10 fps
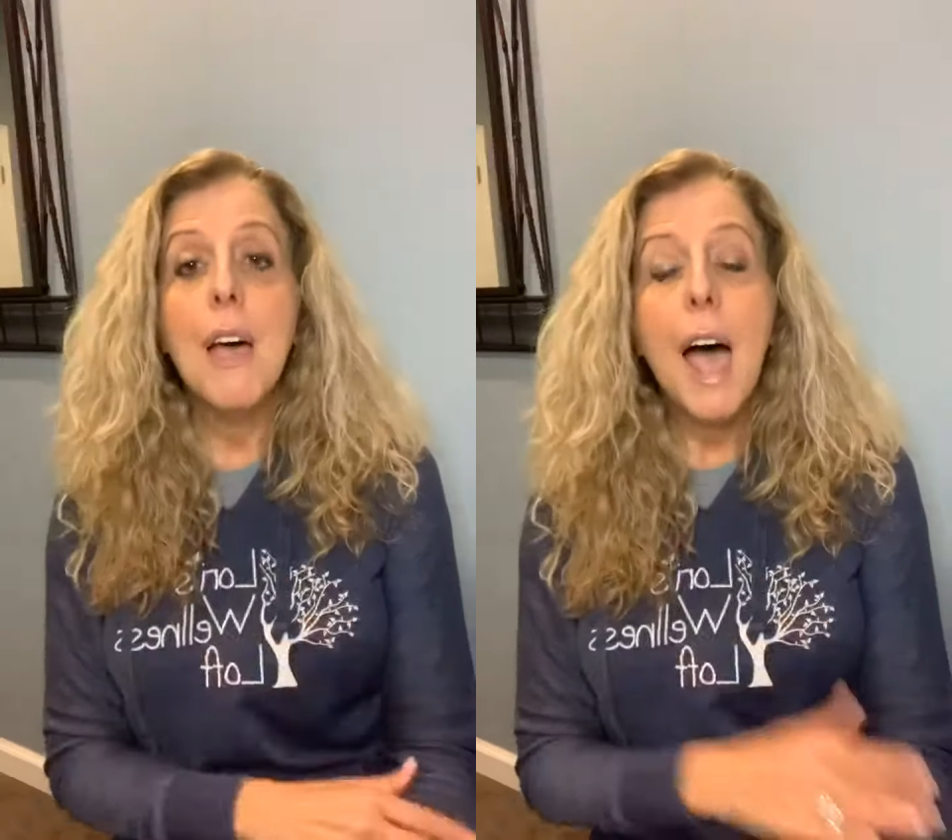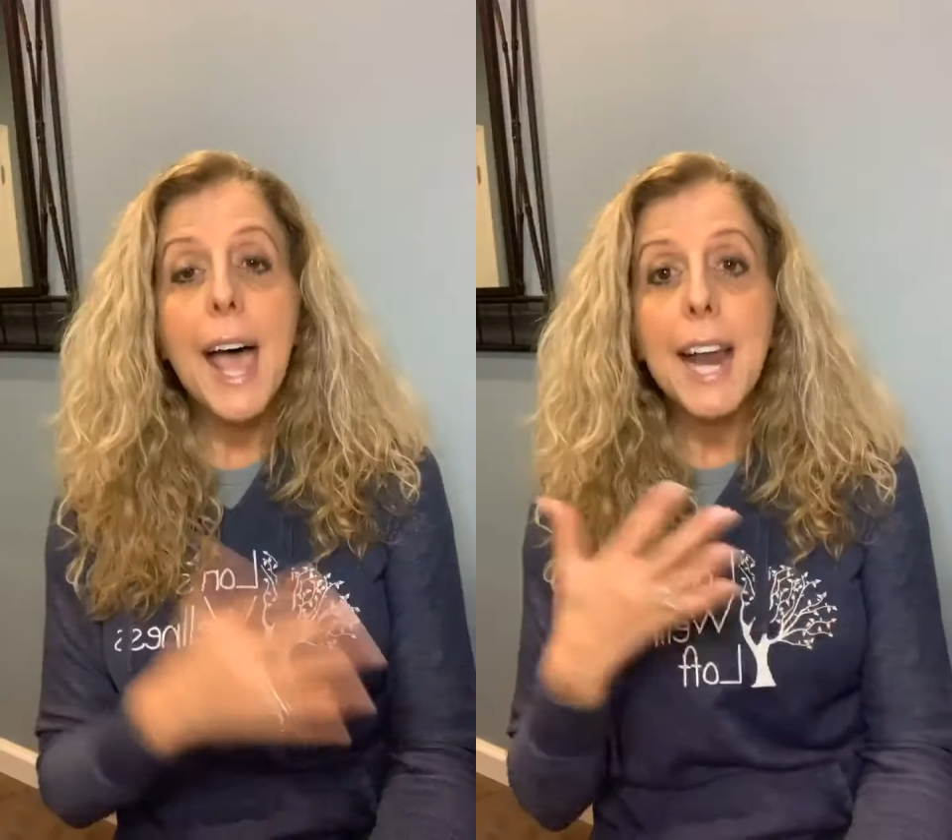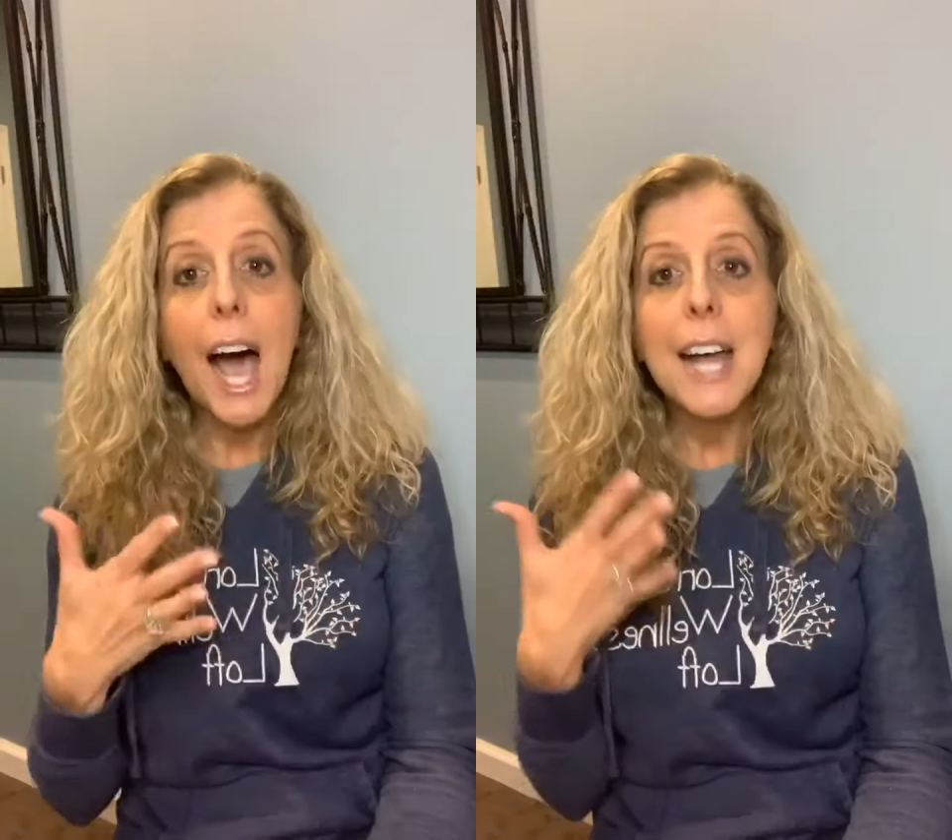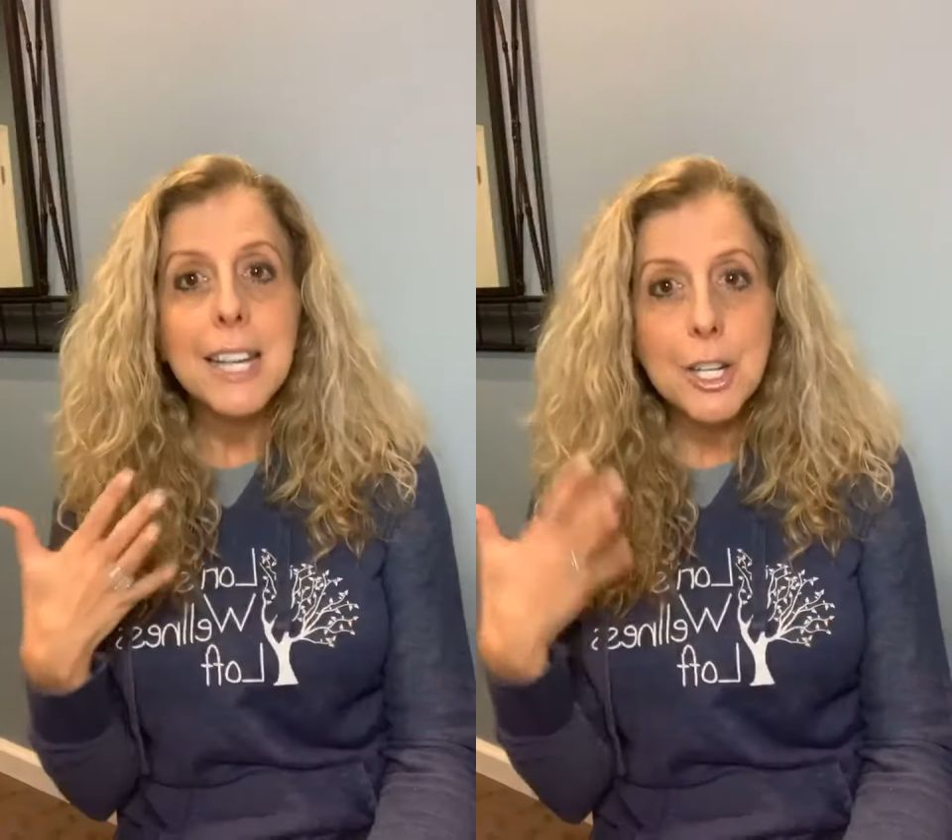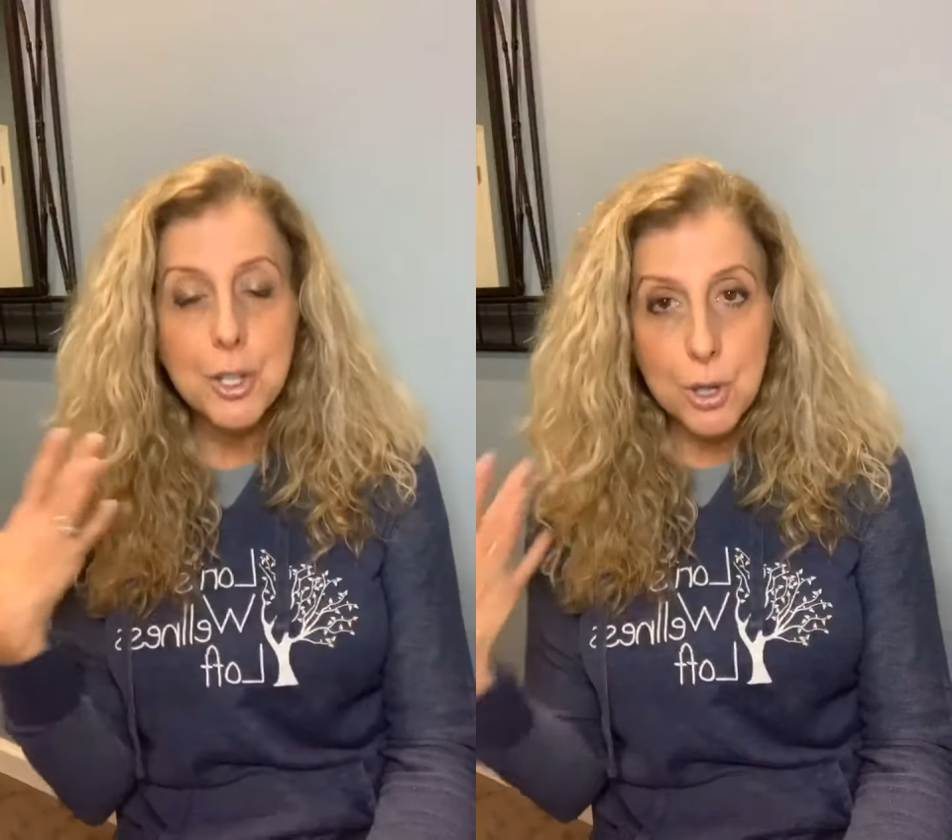And I
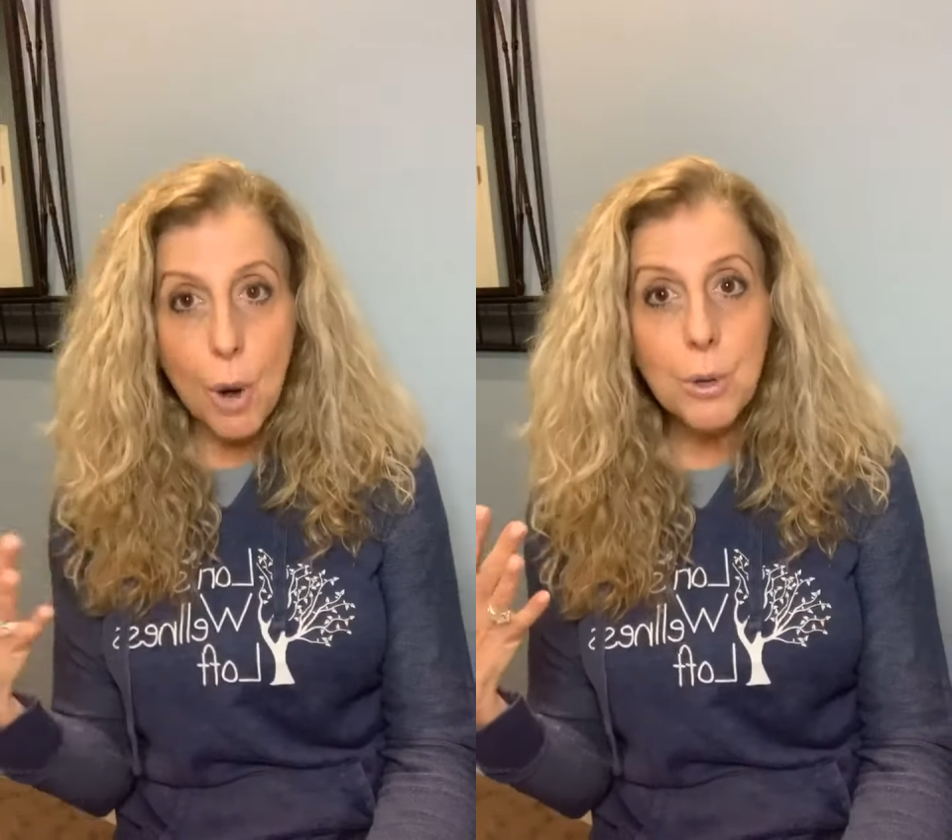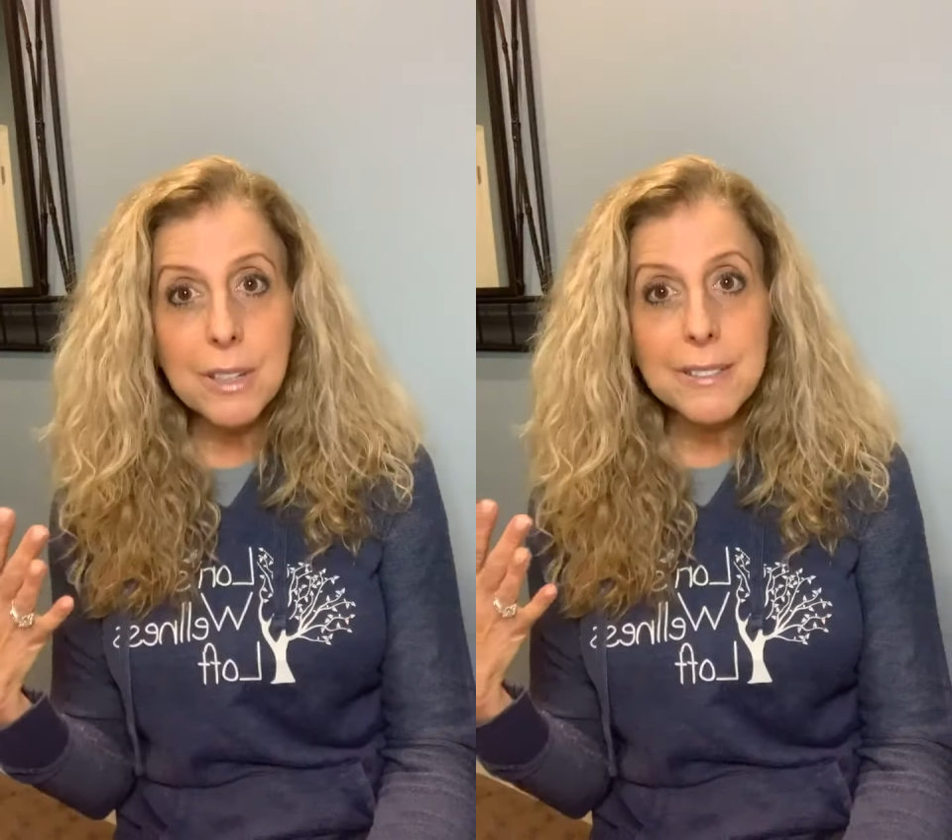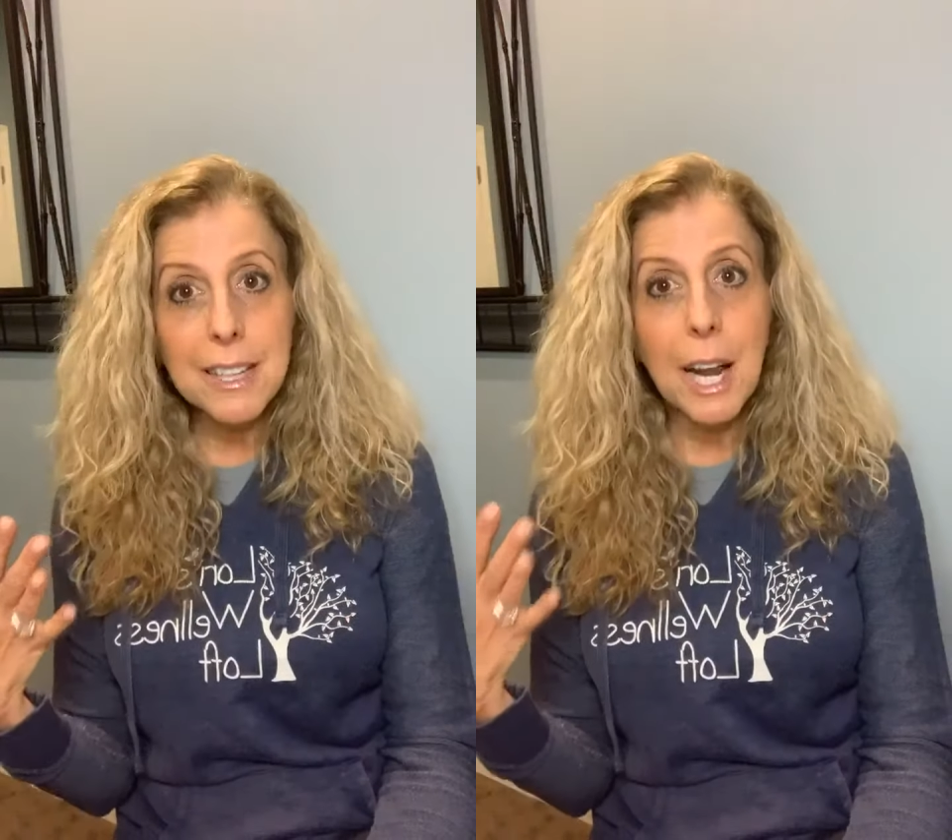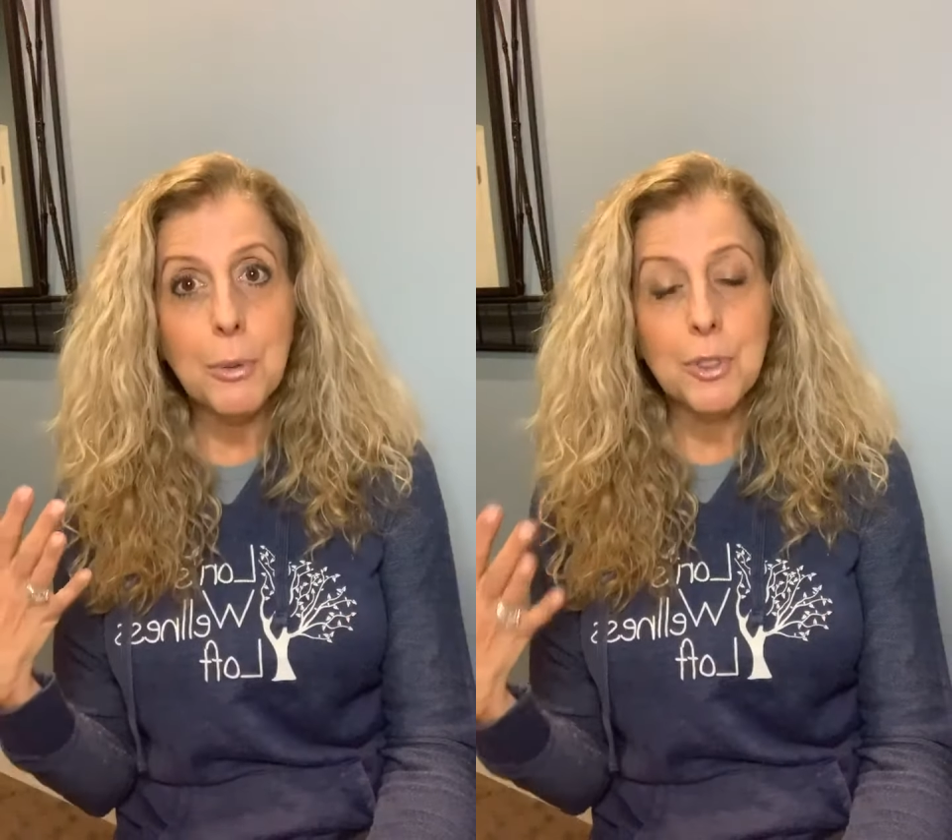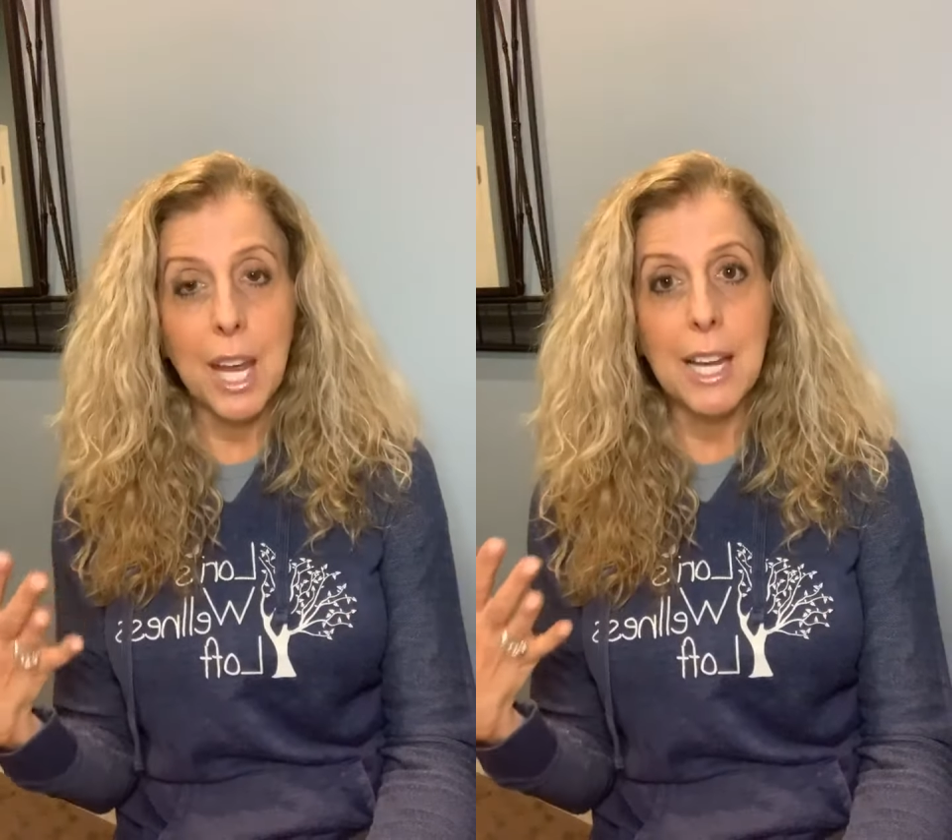didn't notice that I
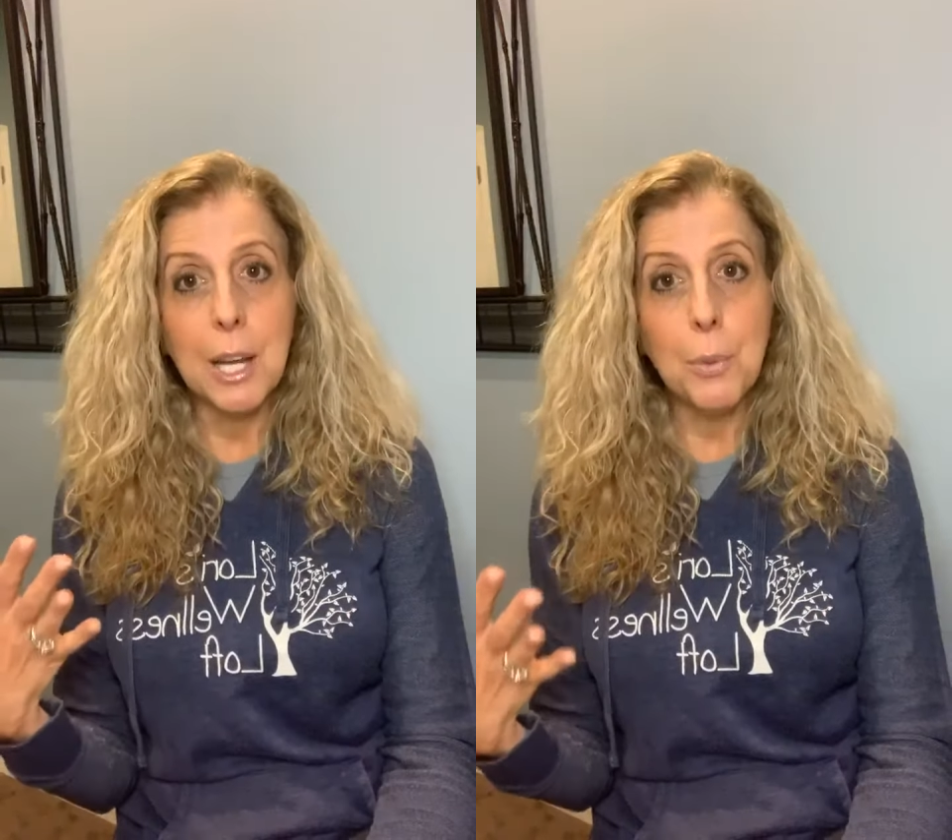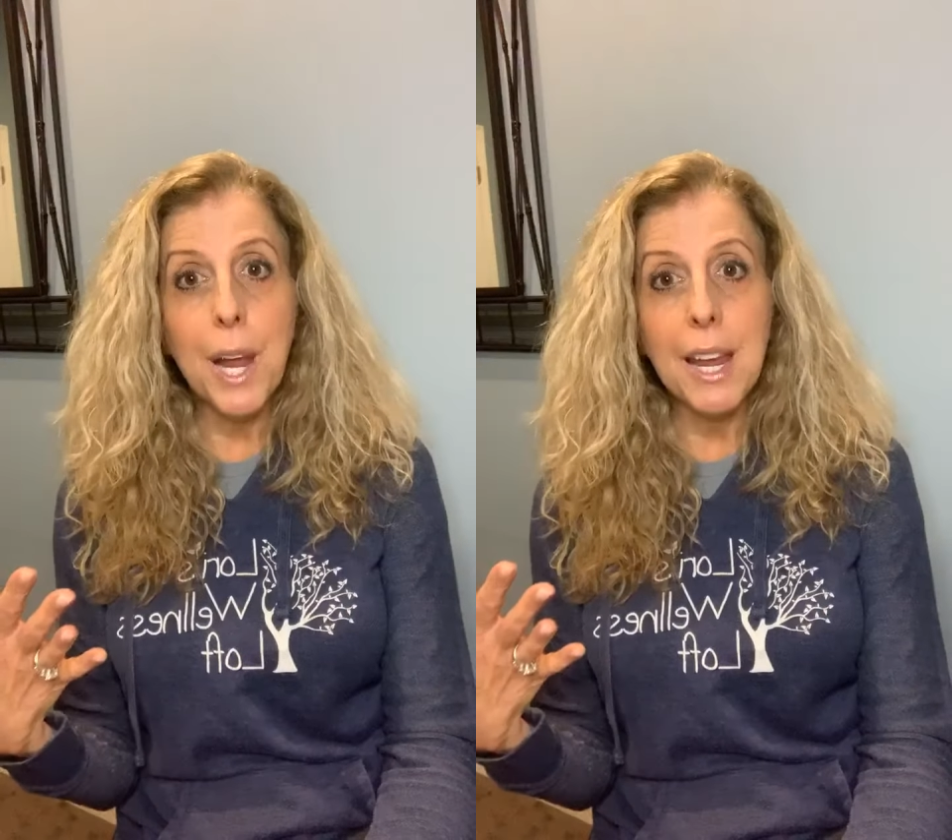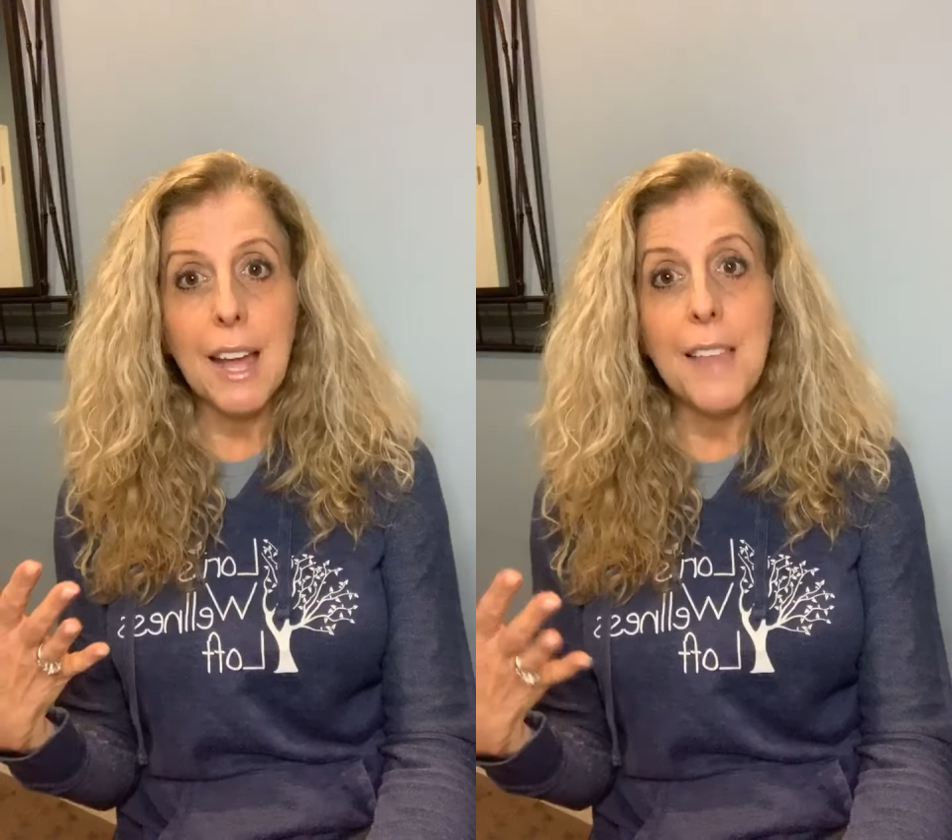was gaining weight.